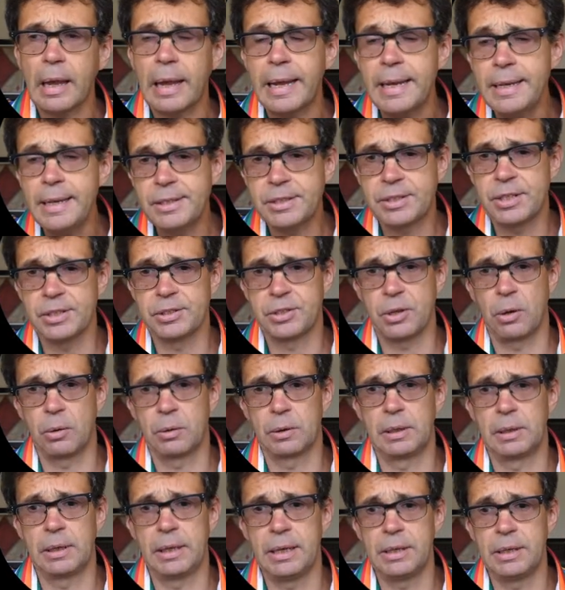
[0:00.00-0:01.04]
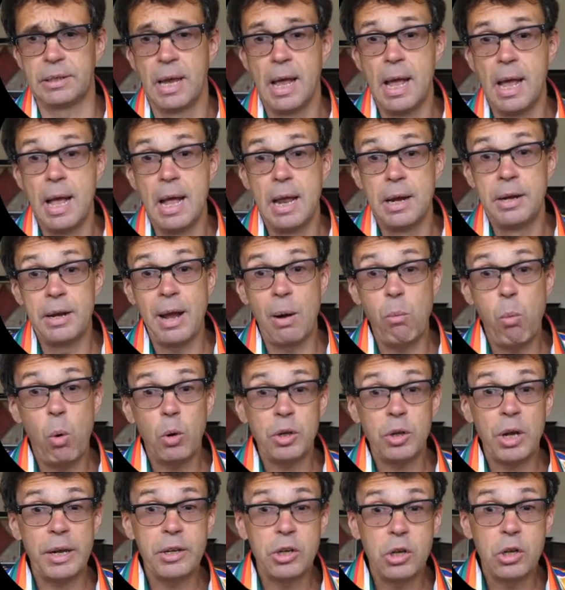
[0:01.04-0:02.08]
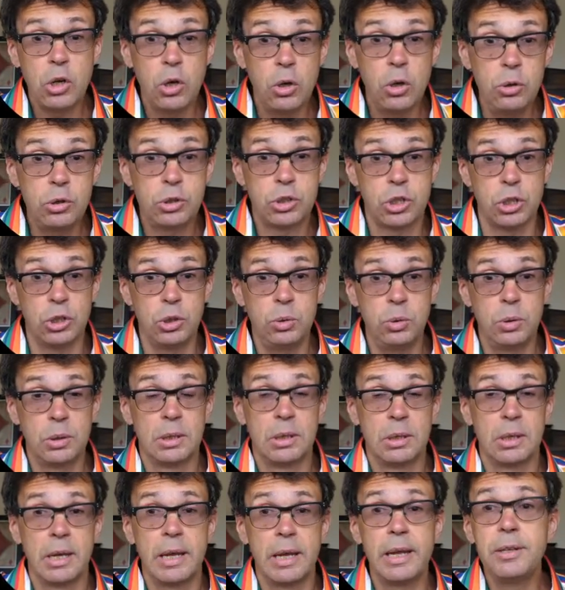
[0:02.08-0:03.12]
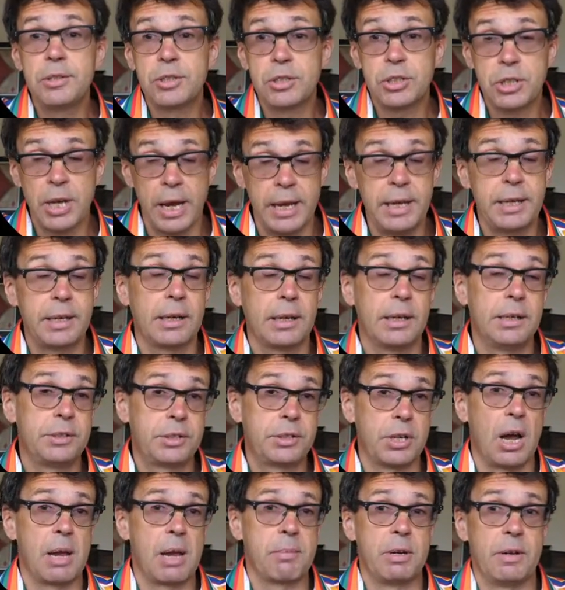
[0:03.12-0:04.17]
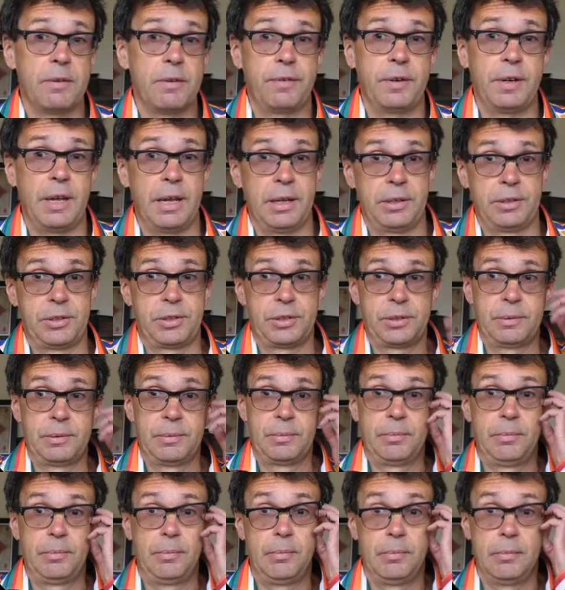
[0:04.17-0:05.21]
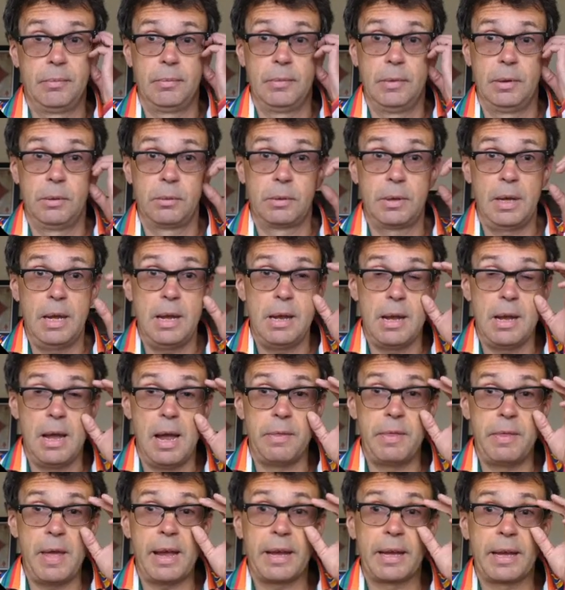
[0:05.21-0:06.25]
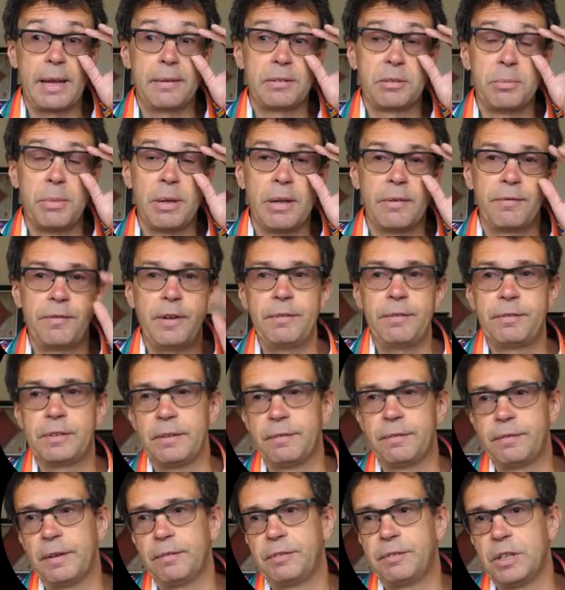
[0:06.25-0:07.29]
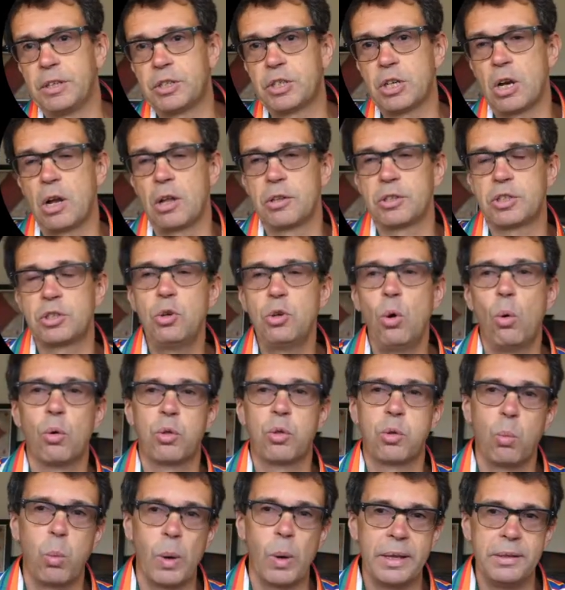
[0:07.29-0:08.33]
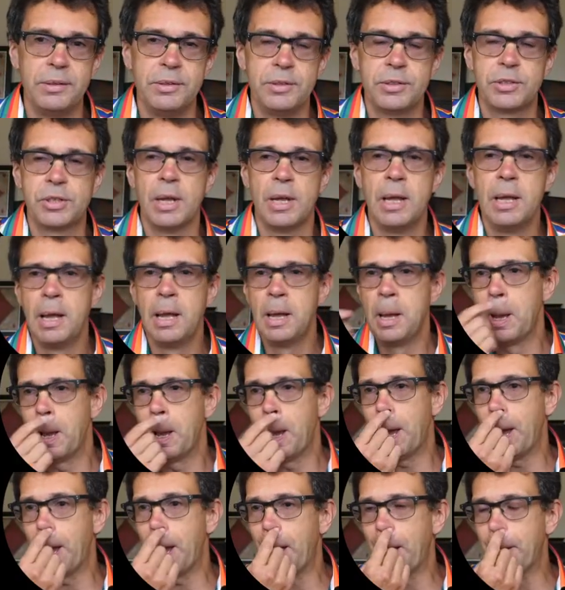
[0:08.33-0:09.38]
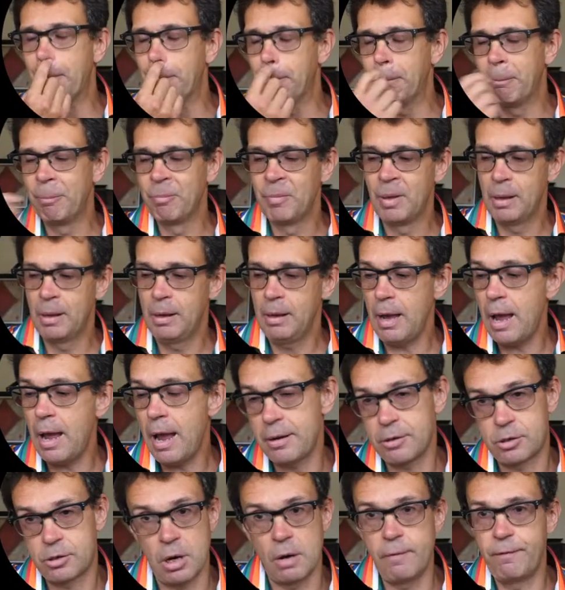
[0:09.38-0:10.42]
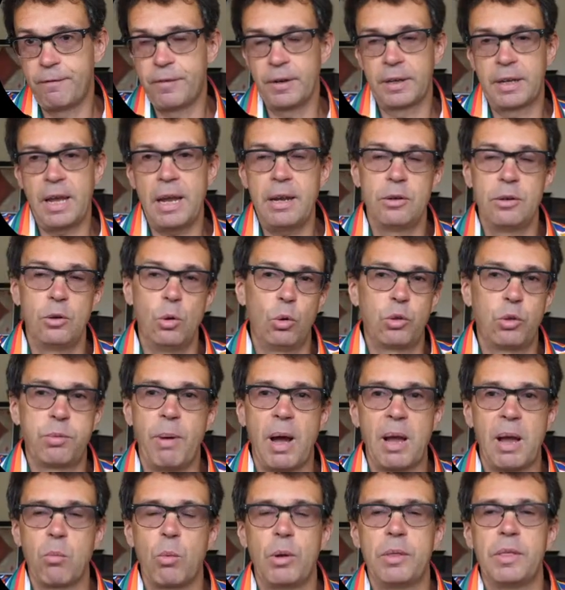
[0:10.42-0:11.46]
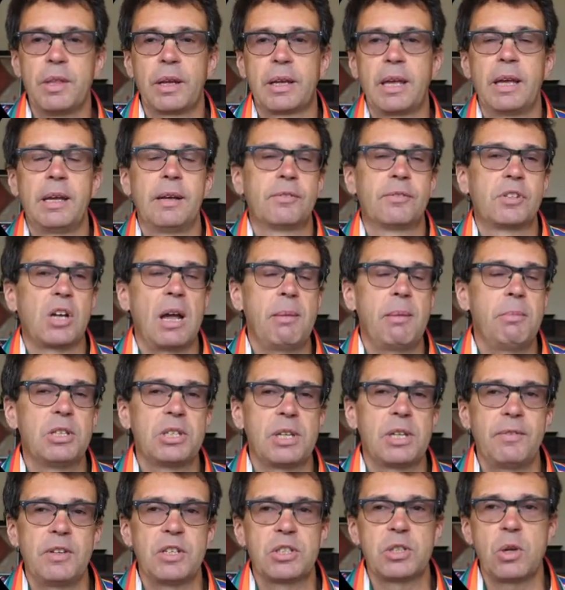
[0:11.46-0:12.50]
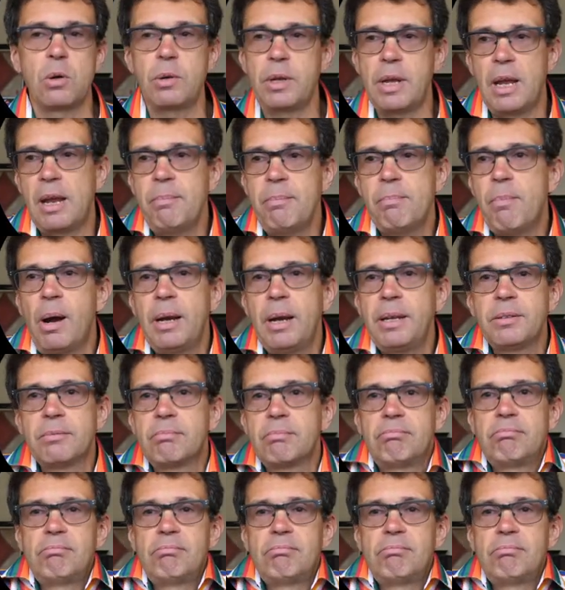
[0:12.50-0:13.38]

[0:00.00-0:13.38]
East is on lead. Now, what I could do is take a diamond finesse. Okay, and that gives me a 50-50 chance. North wins. And don't forget, North might win the king of diamonds if he's got it and might